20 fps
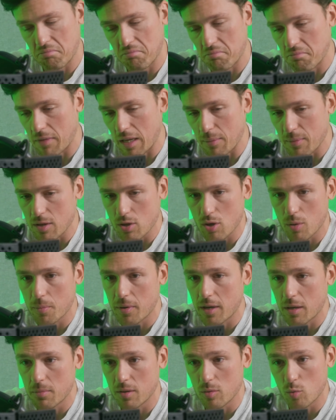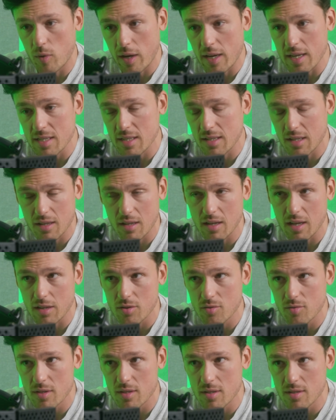maybe comparable ways in other
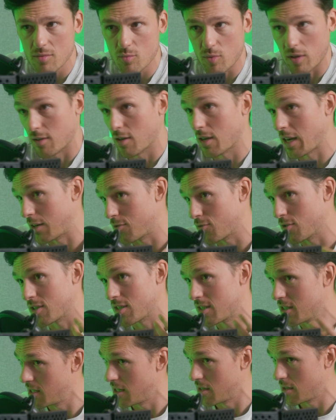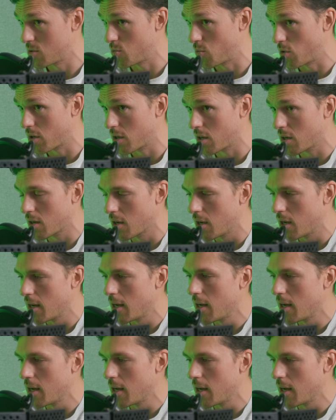countries when the countries see that it's working.